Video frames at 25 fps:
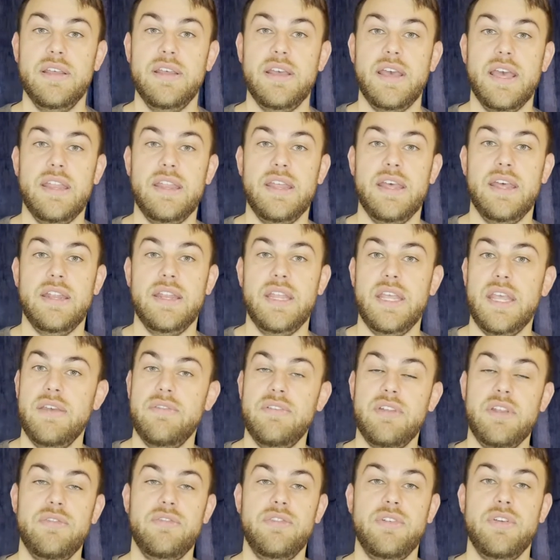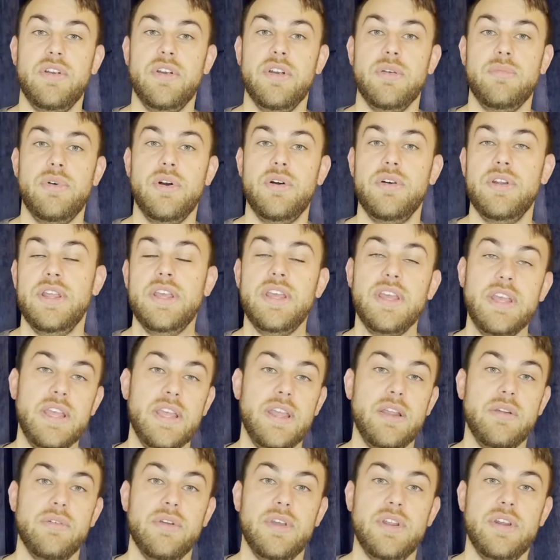and then even if your opponent can
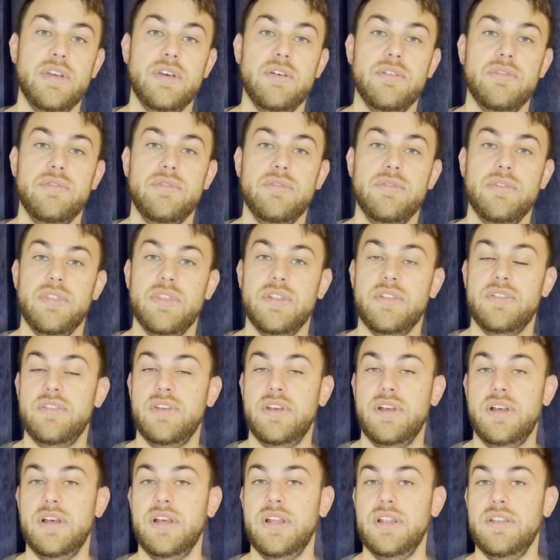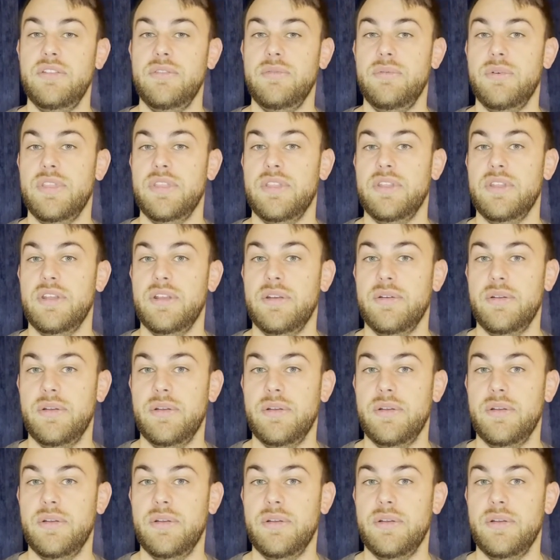get rid of the taunt with